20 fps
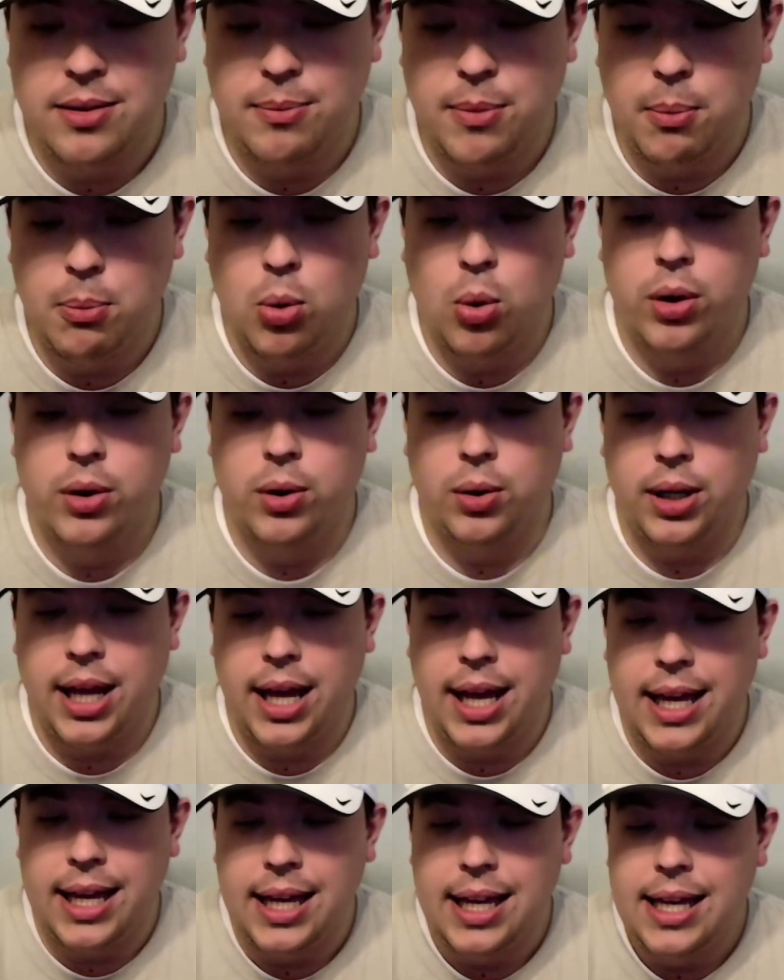Memorial
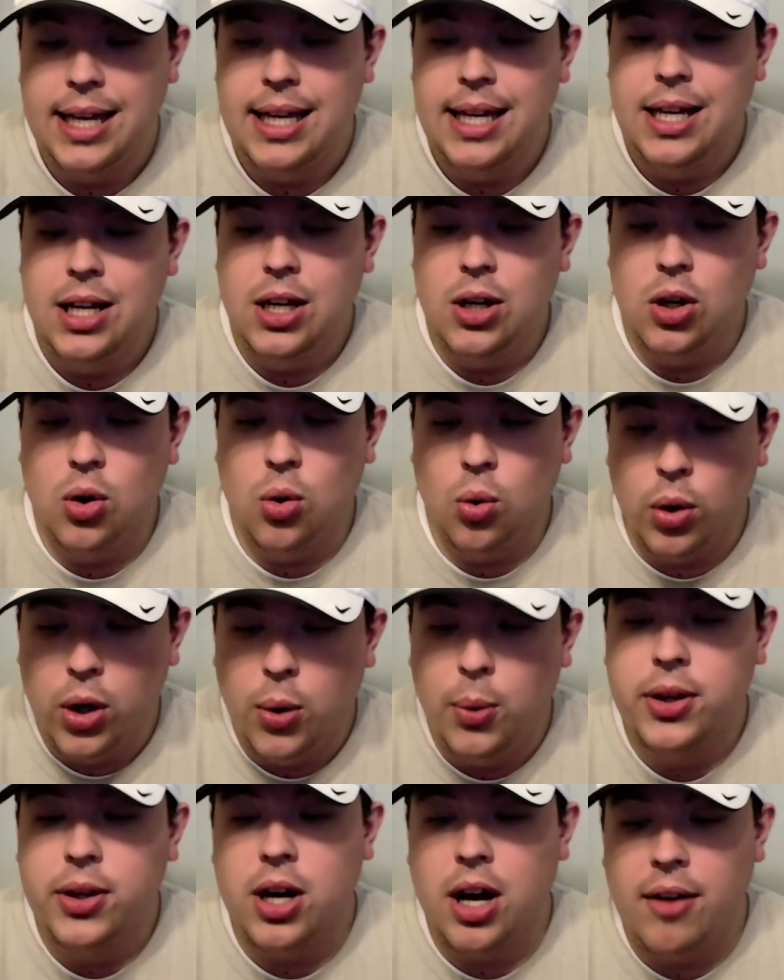Day,
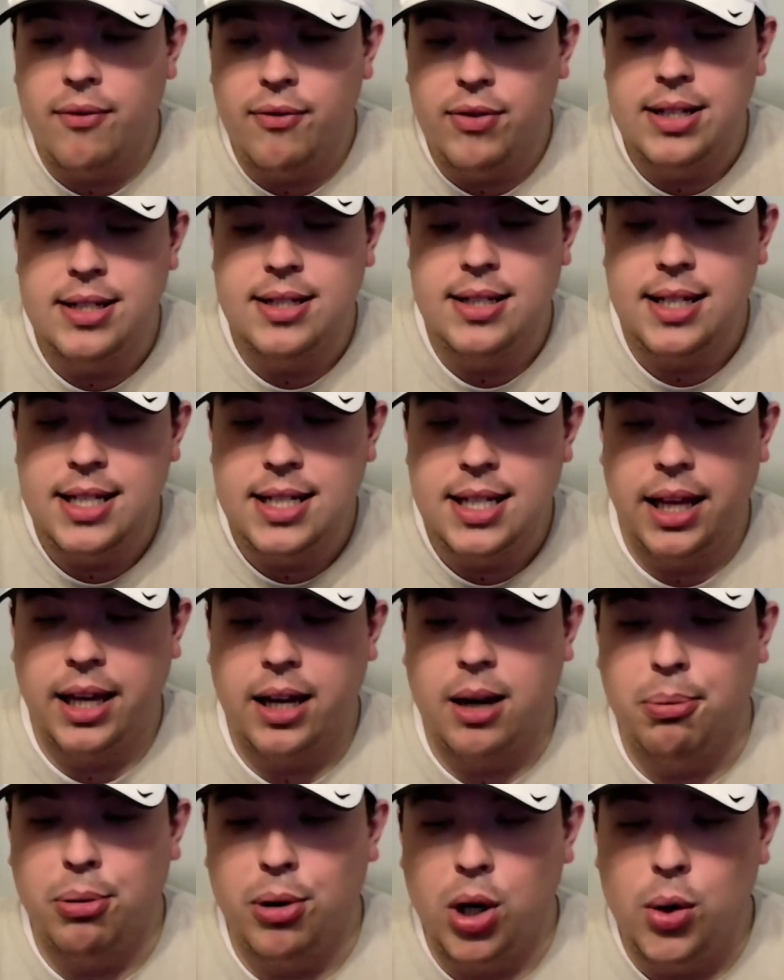grill with confidence, season like
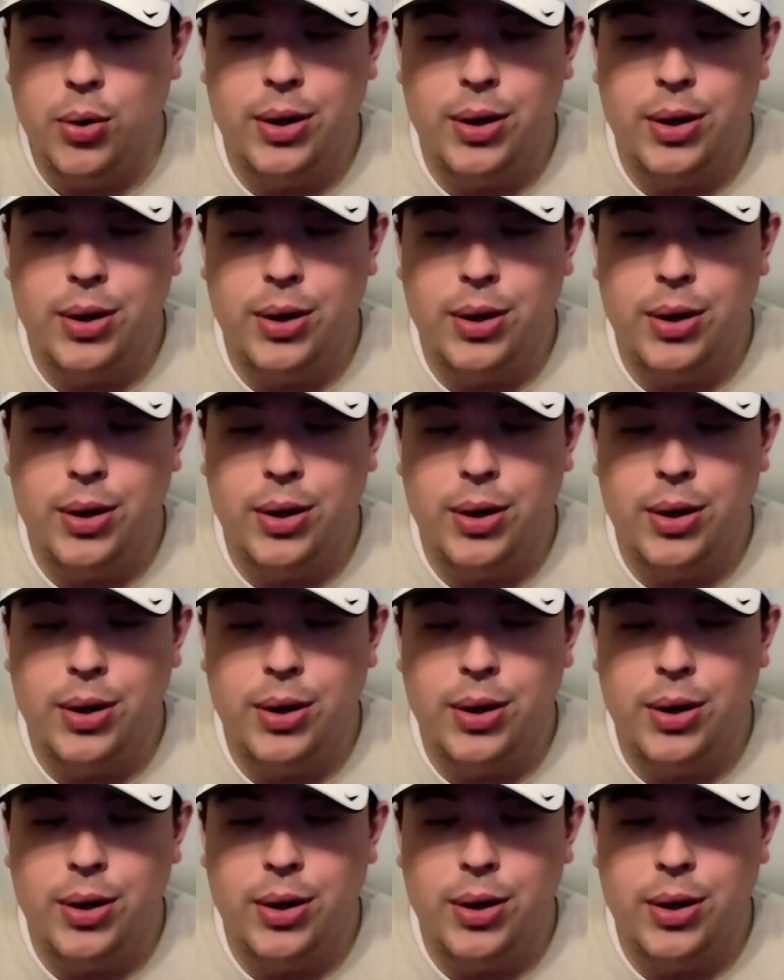a pro.